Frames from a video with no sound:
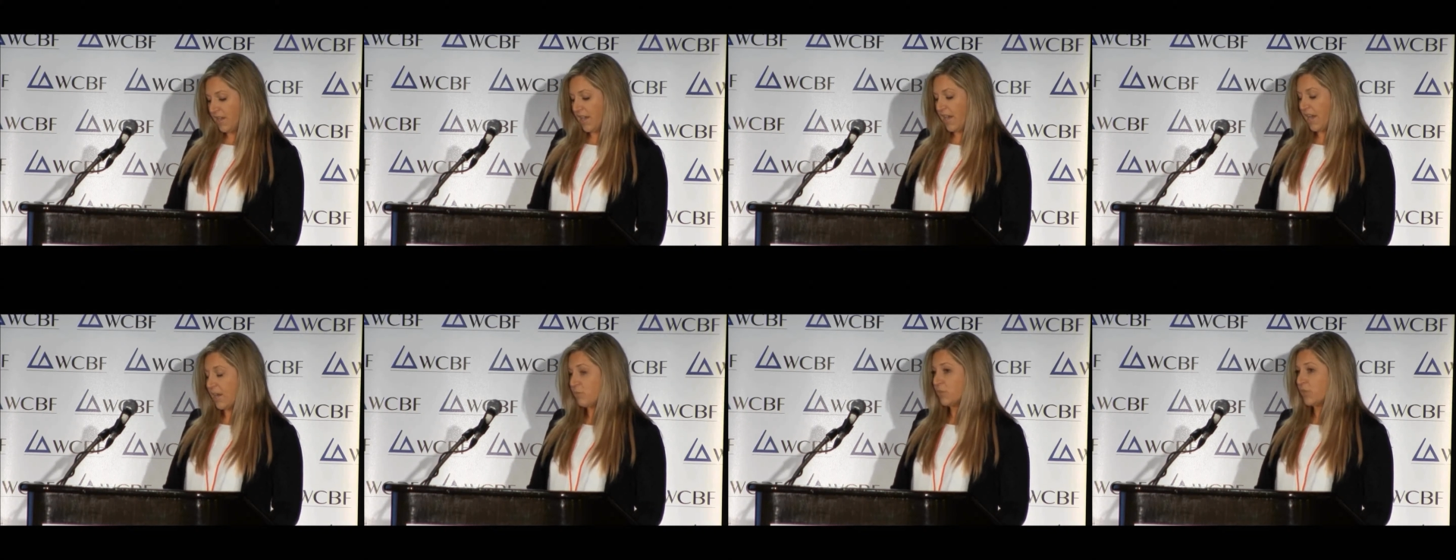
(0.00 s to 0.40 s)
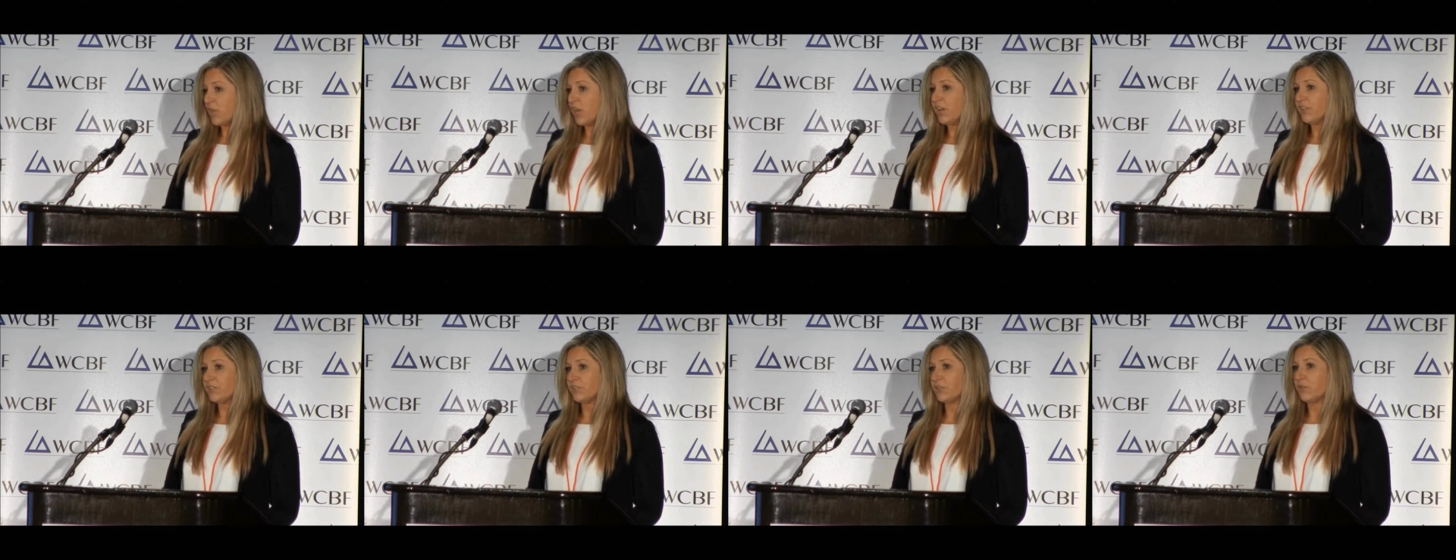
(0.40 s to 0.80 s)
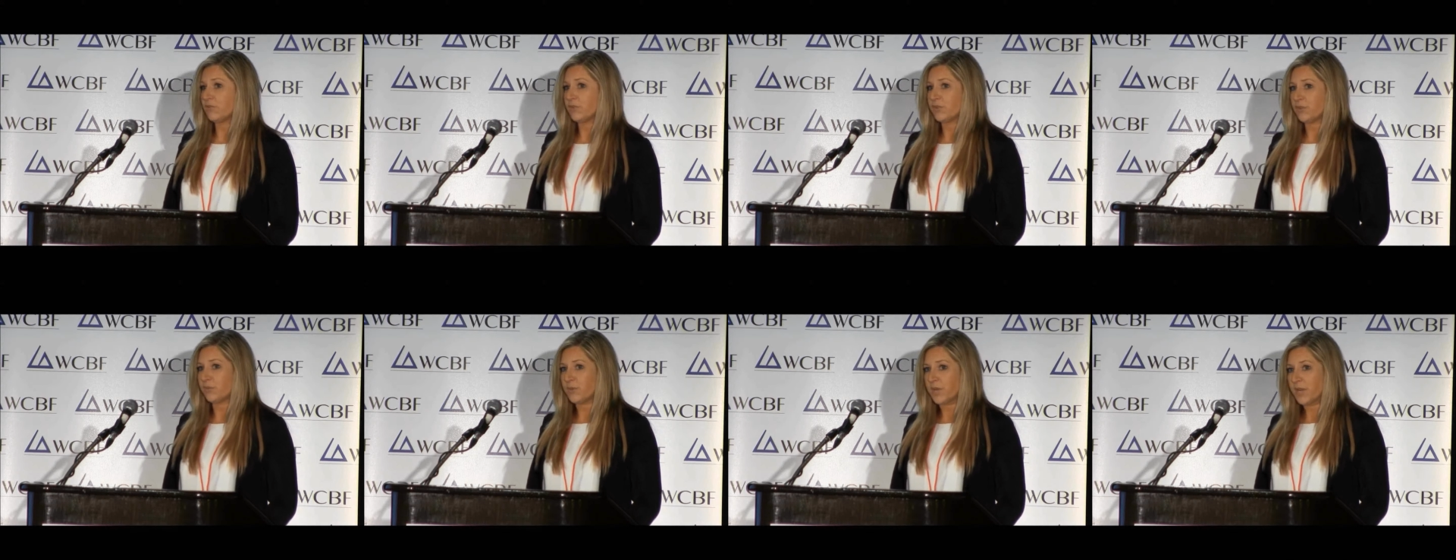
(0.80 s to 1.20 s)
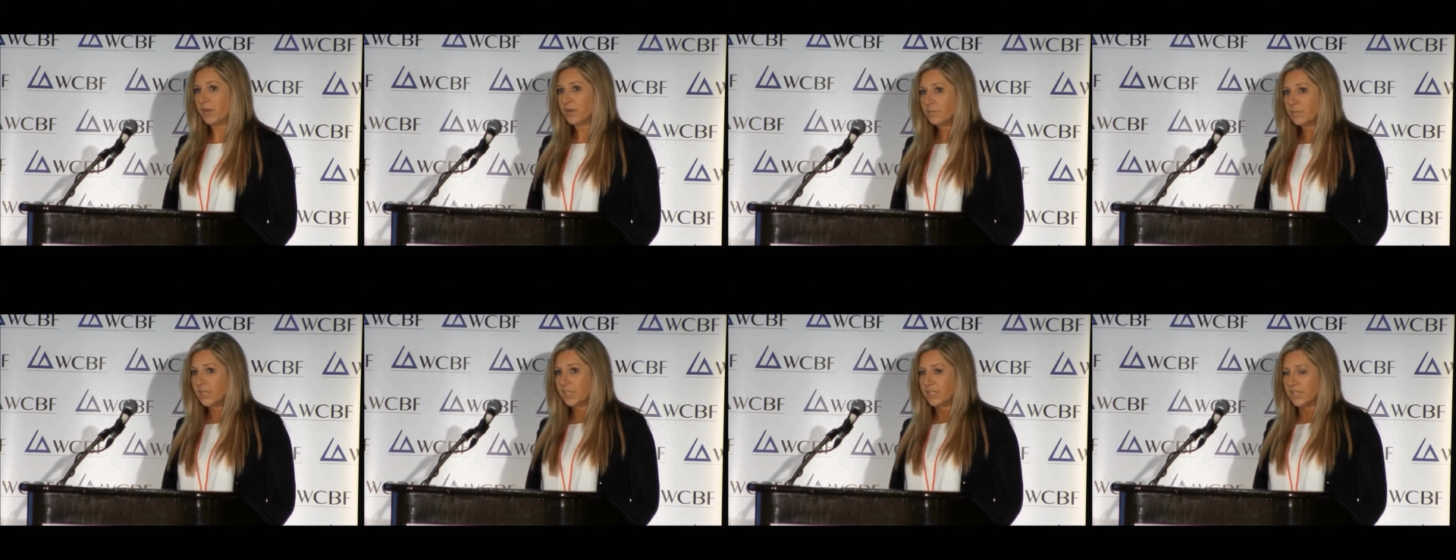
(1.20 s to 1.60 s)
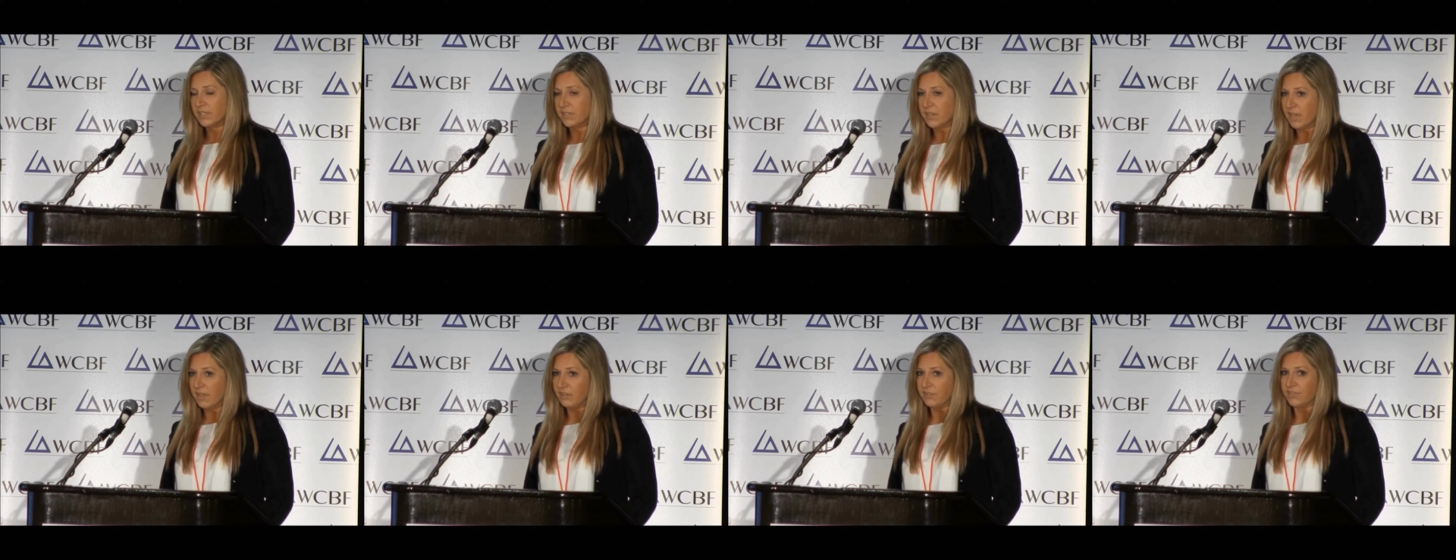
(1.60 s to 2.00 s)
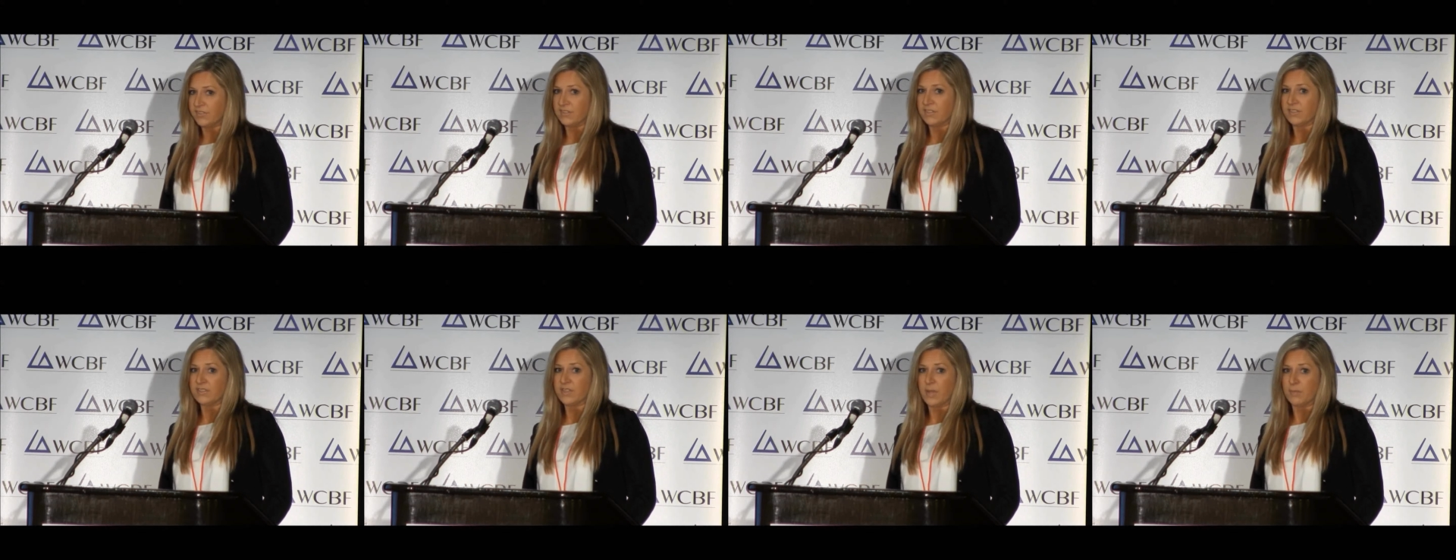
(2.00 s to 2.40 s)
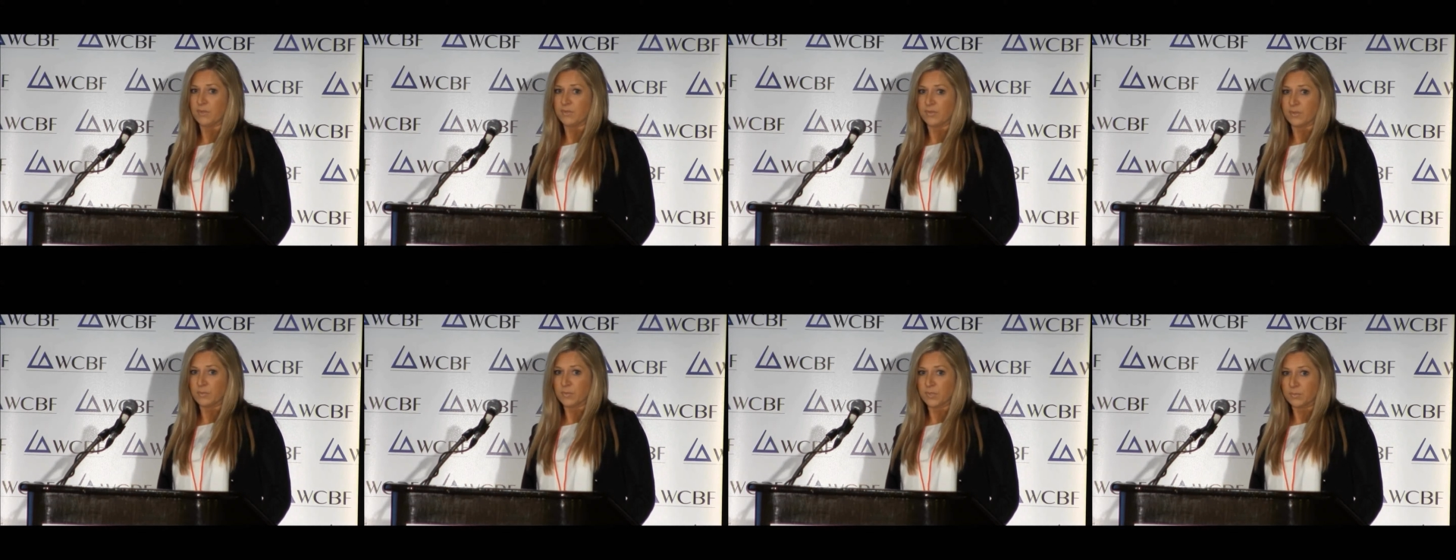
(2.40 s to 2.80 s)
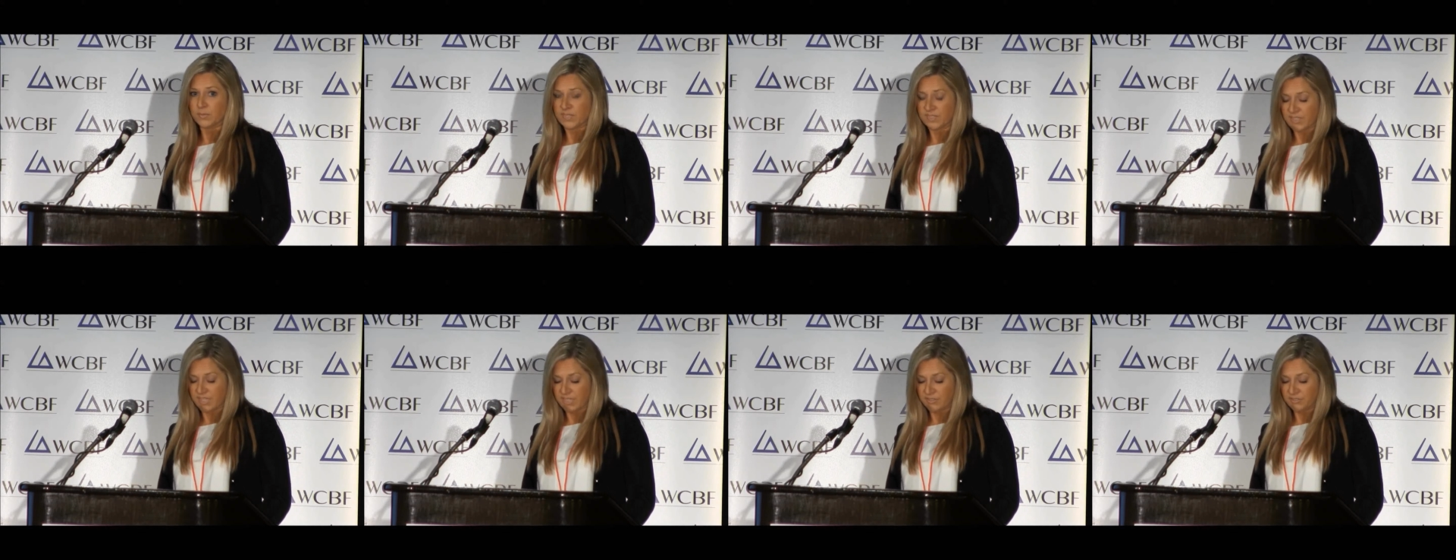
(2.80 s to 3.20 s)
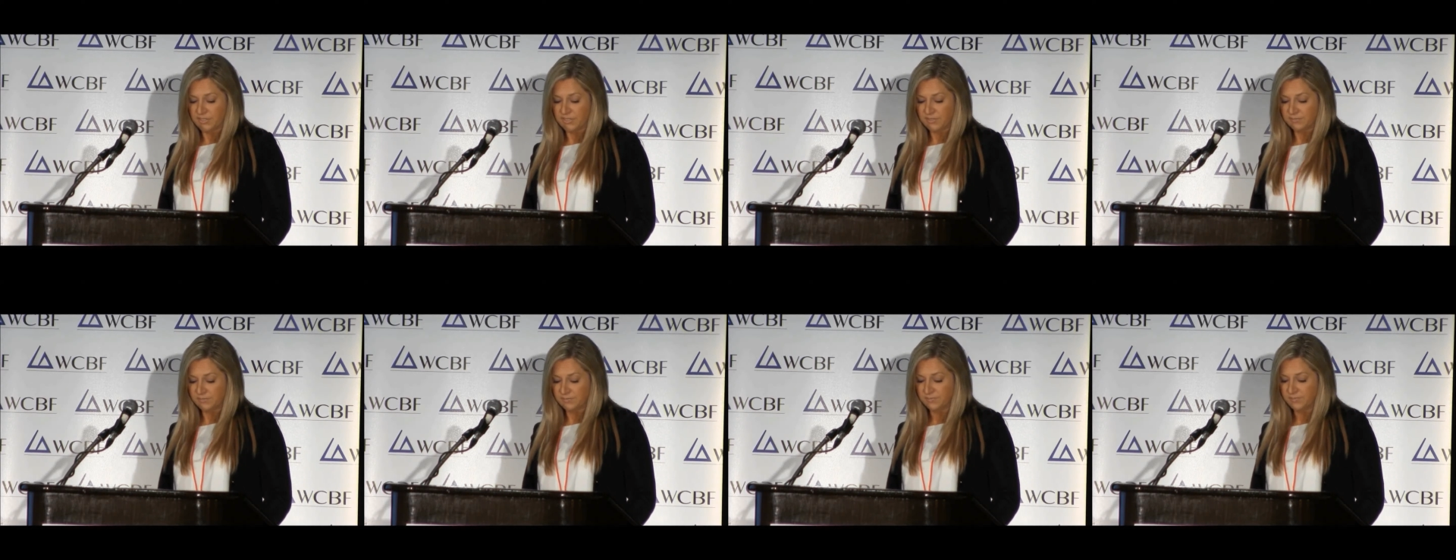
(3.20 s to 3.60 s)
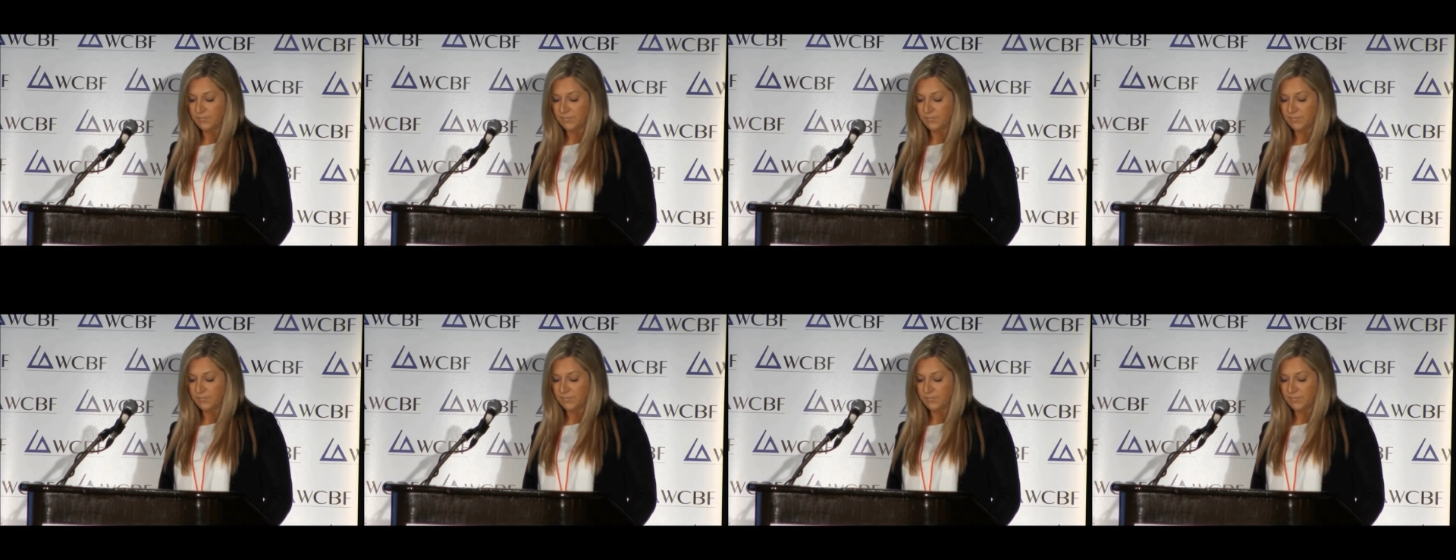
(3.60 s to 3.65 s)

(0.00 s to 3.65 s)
and will cost over $300 million at the time of implementation.